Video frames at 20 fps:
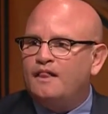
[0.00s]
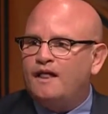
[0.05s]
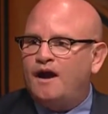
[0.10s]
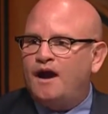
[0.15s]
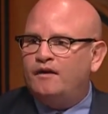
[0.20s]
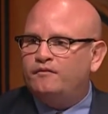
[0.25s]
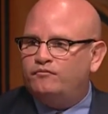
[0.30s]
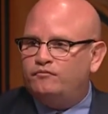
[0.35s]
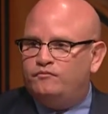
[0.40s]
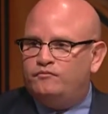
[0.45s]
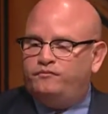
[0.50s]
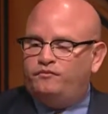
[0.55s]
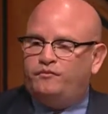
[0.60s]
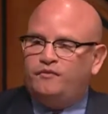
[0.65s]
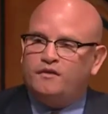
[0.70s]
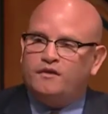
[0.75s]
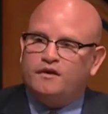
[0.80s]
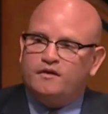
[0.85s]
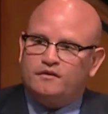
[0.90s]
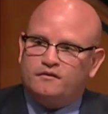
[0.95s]

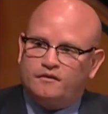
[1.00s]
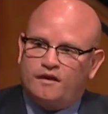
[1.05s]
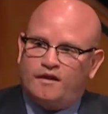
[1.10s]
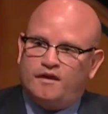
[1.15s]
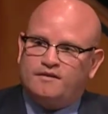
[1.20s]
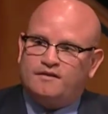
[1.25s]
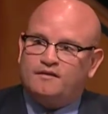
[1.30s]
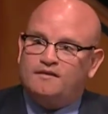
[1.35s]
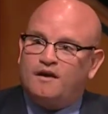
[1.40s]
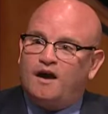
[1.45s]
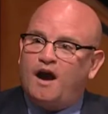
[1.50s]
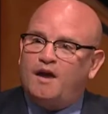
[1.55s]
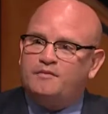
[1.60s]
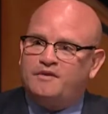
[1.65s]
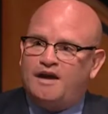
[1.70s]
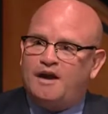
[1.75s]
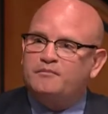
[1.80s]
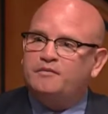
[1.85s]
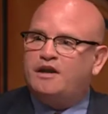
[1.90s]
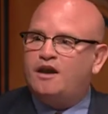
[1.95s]
At the time
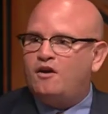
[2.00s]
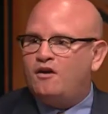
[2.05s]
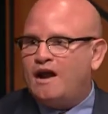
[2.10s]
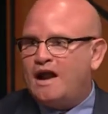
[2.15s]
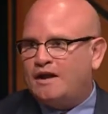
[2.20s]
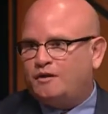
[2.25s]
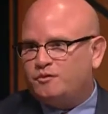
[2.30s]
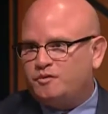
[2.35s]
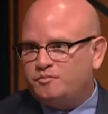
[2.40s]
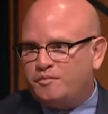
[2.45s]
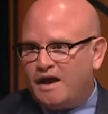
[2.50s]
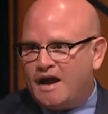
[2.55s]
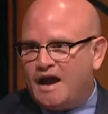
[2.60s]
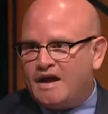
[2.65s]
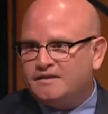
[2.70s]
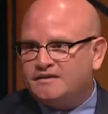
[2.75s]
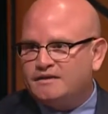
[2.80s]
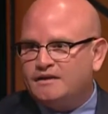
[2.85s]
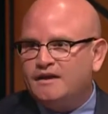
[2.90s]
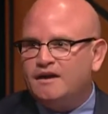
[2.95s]
the MCARE Act was
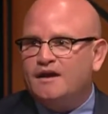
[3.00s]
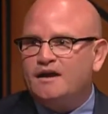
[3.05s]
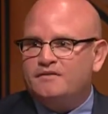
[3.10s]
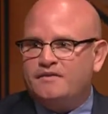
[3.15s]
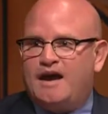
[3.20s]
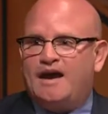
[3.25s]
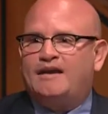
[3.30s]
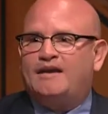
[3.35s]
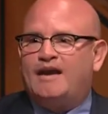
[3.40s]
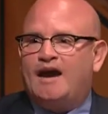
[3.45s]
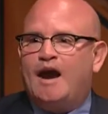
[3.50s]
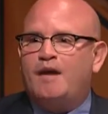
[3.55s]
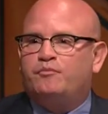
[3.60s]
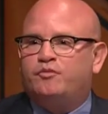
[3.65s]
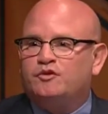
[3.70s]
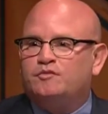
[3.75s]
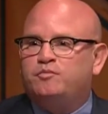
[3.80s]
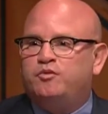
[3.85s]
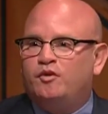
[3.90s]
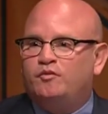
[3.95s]
passed, that
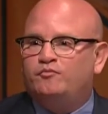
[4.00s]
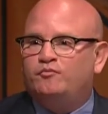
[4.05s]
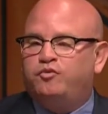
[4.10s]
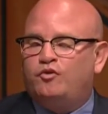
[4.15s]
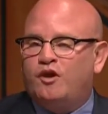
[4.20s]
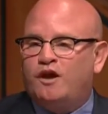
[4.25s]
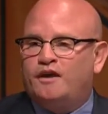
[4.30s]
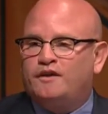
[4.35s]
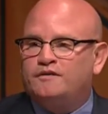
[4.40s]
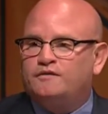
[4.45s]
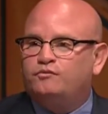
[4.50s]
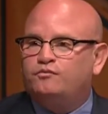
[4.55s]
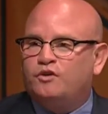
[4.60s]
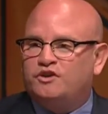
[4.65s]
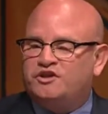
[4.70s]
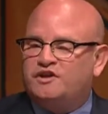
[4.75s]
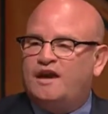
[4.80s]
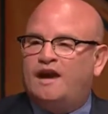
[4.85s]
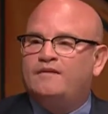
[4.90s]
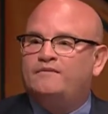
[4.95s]
cap was put in place,
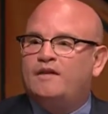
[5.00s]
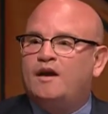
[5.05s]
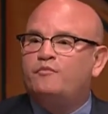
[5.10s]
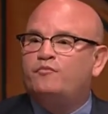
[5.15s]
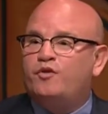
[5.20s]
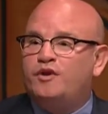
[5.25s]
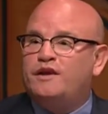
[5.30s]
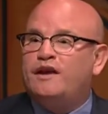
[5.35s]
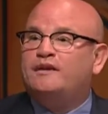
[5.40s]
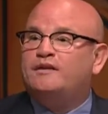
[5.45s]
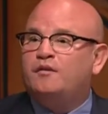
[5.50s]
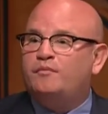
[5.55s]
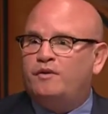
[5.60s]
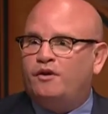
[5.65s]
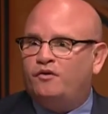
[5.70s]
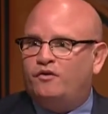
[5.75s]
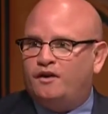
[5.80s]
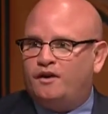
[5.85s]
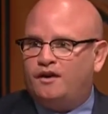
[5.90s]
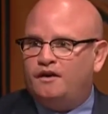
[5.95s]
which gave them
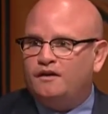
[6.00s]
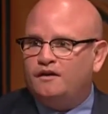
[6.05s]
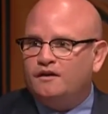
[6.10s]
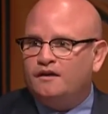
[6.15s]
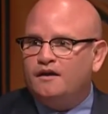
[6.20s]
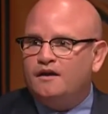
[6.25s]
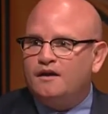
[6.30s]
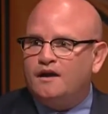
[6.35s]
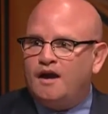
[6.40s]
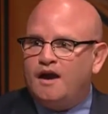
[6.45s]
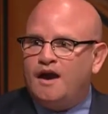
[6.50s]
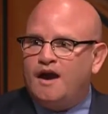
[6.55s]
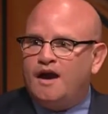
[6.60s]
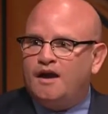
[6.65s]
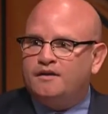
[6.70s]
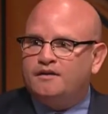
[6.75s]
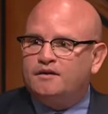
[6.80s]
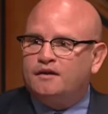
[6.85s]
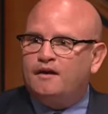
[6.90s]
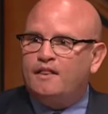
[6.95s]
predictability
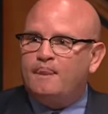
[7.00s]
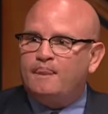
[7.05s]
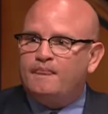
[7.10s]
and